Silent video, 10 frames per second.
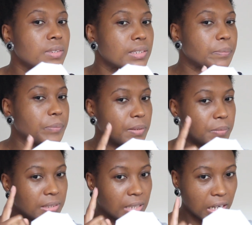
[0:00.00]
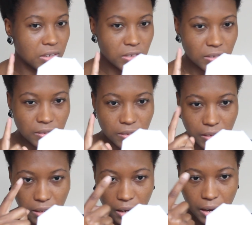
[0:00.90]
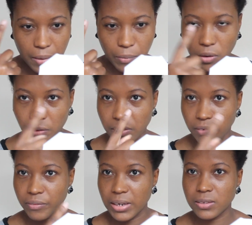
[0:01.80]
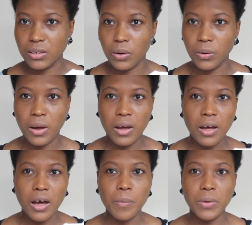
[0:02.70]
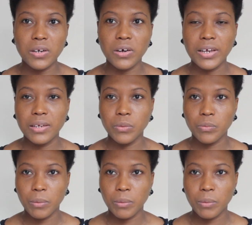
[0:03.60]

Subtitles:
some pigmentation on the face. So I'm going to go in with